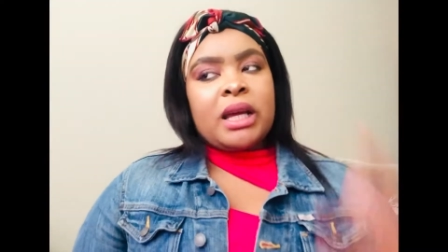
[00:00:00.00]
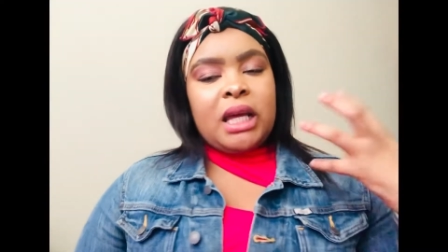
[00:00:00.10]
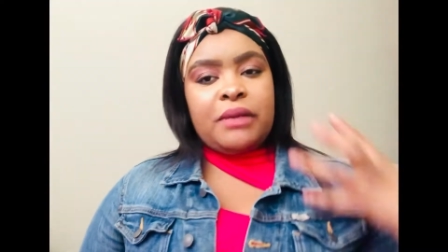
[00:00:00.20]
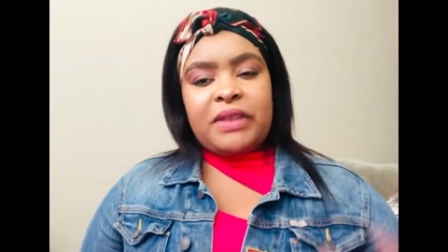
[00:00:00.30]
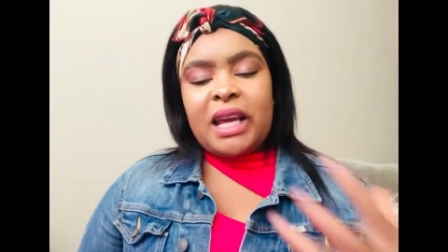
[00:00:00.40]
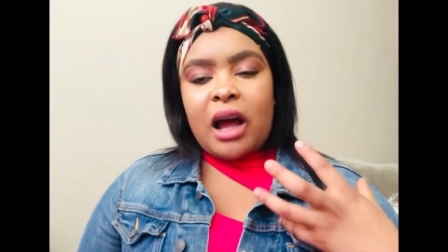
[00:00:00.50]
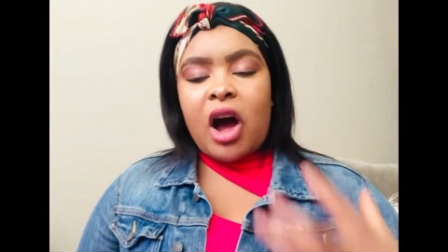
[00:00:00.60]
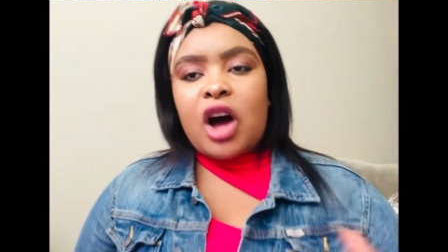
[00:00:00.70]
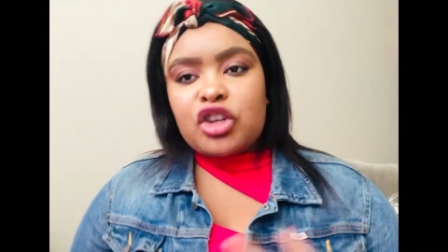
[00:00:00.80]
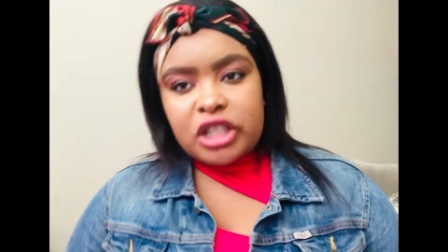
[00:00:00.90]
If there
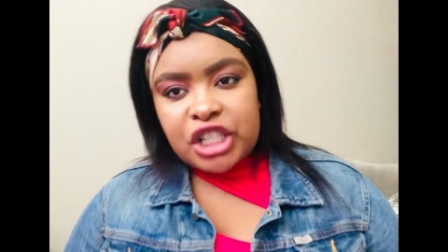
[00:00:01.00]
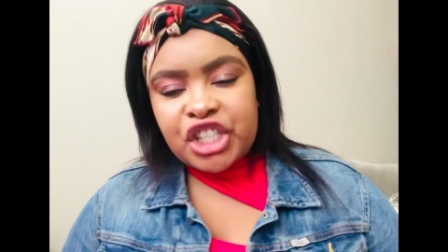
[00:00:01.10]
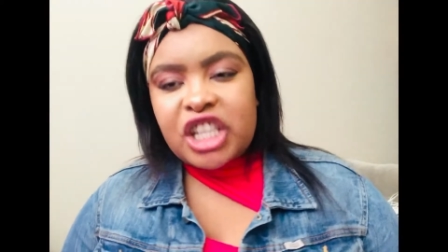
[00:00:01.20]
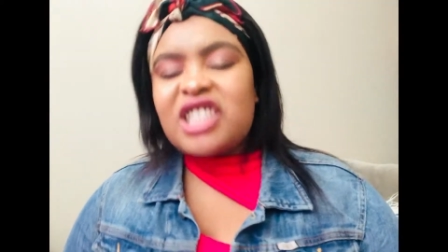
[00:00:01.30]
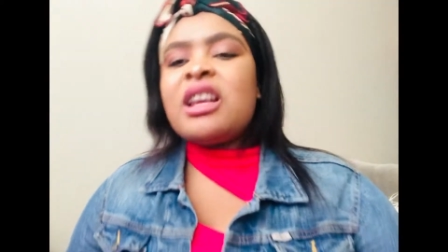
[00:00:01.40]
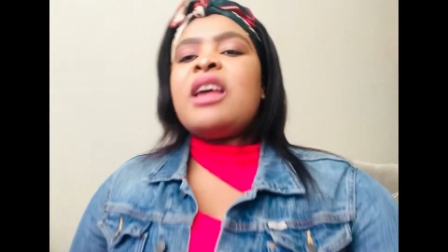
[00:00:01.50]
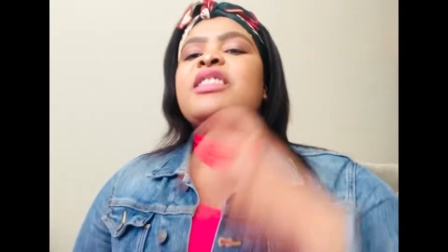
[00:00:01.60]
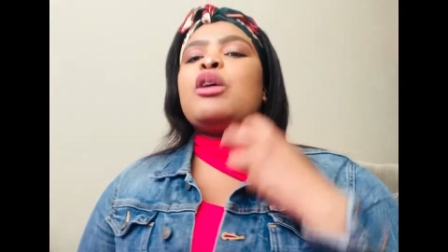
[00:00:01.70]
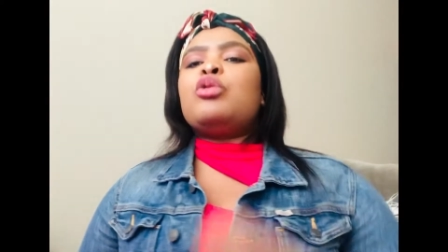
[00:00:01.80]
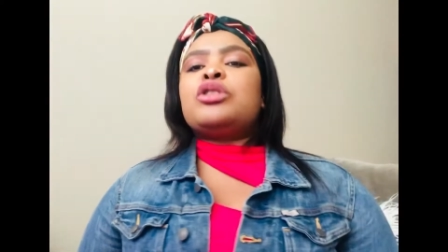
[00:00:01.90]
are auditions,
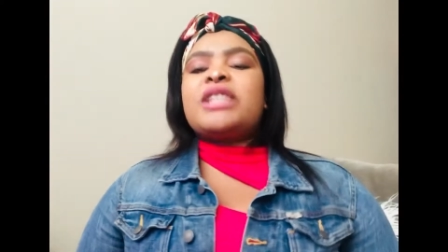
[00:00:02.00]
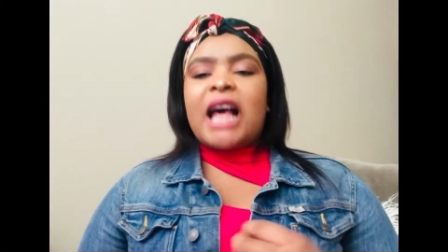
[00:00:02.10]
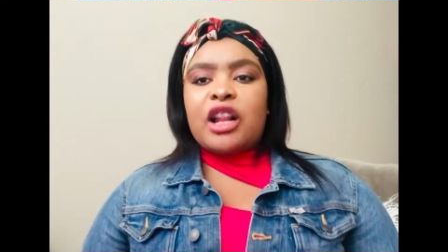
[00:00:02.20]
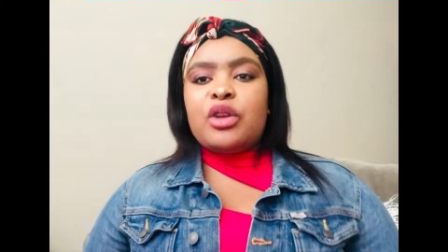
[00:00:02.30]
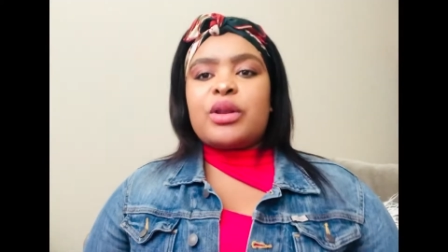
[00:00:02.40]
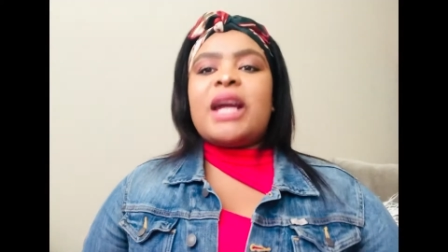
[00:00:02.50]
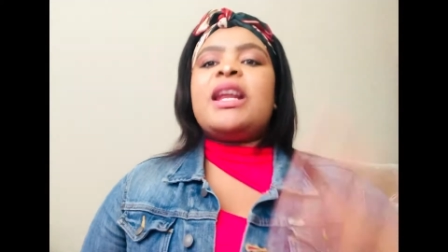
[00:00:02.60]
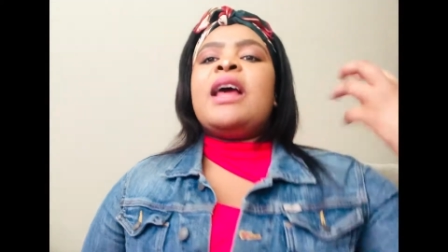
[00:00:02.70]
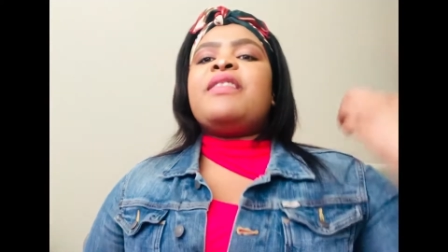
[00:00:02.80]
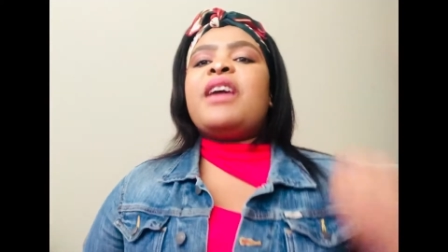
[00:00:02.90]
they will tell you that
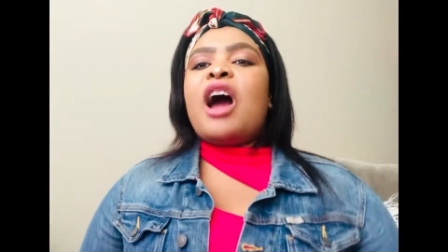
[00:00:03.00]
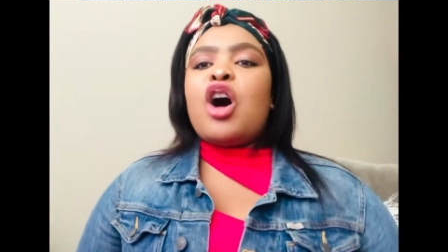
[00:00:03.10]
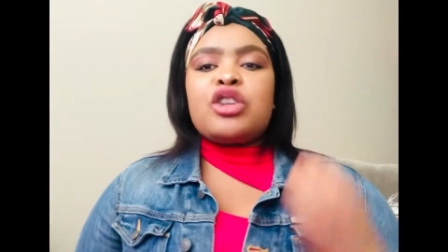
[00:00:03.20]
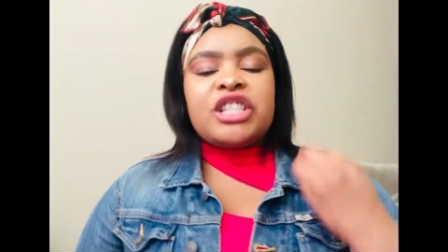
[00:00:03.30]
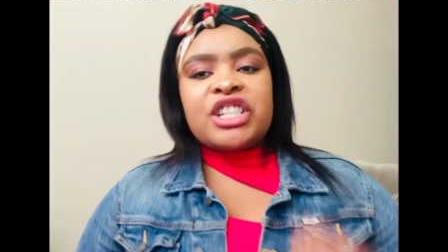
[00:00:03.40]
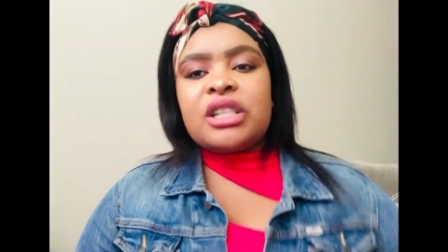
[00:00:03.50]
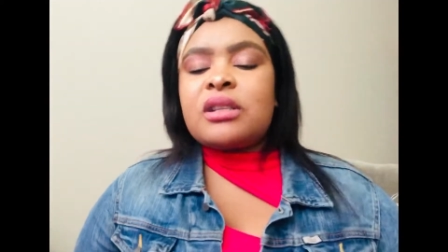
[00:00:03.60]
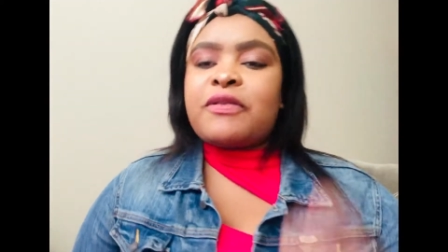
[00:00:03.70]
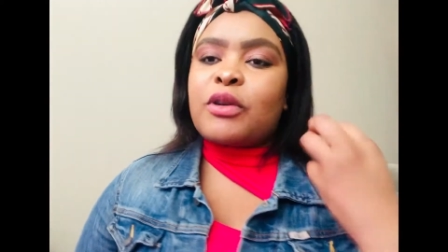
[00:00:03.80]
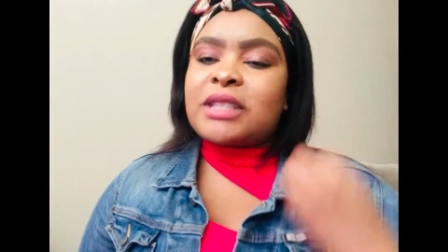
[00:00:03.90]
there are
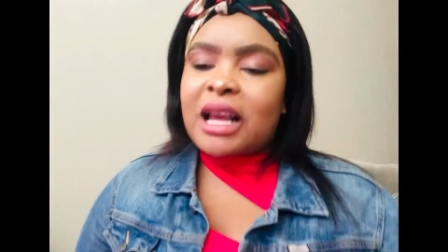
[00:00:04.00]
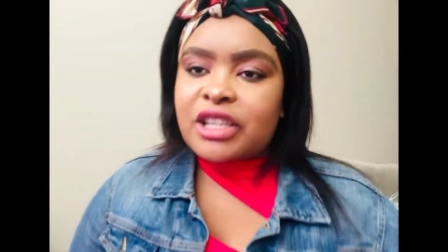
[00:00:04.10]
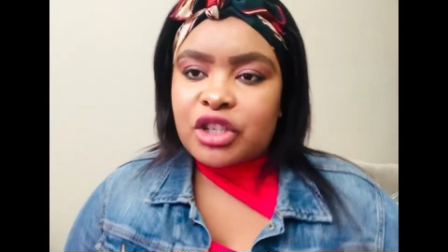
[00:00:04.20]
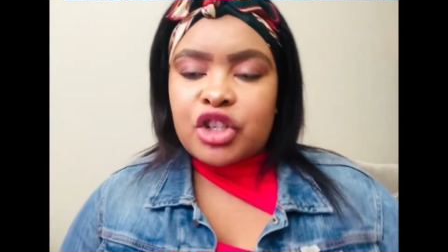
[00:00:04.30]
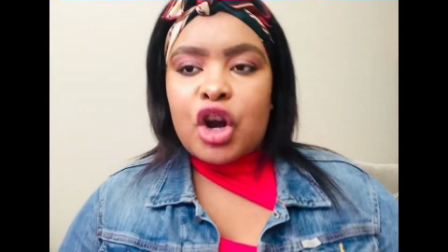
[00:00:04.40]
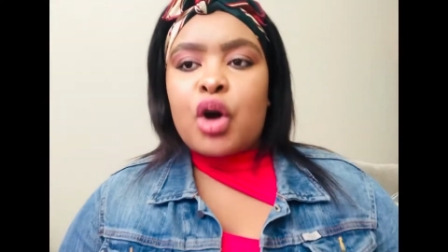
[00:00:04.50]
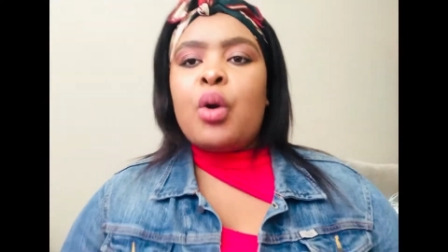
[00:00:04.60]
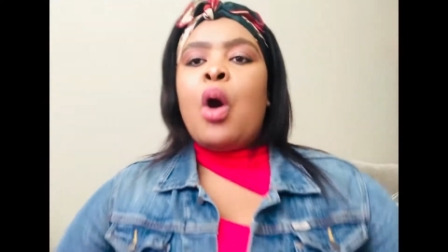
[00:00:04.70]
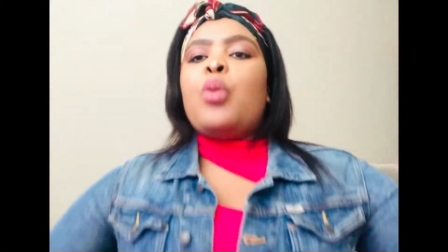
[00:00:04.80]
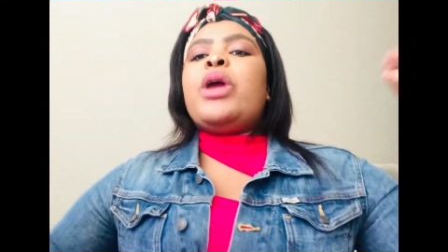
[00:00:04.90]
auditions for such show.
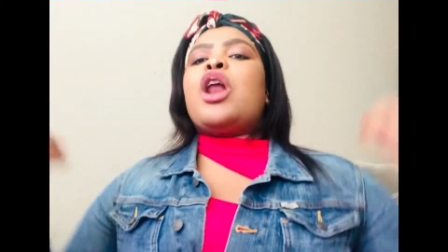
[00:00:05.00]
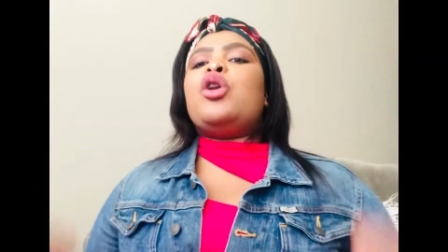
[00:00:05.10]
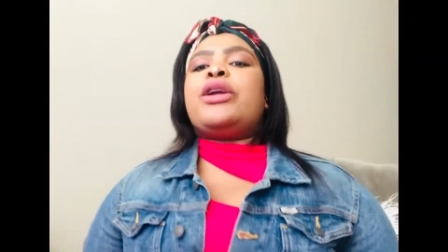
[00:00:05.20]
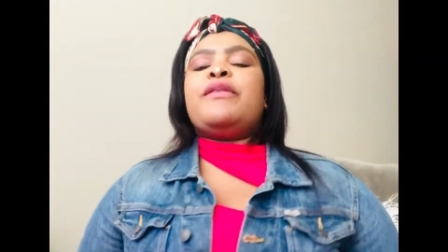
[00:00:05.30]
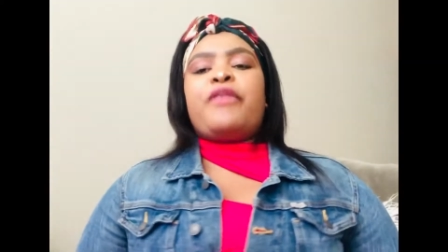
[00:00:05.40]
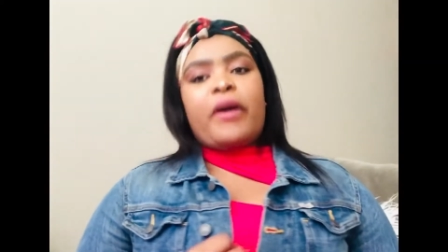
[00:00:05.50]
We are looking for a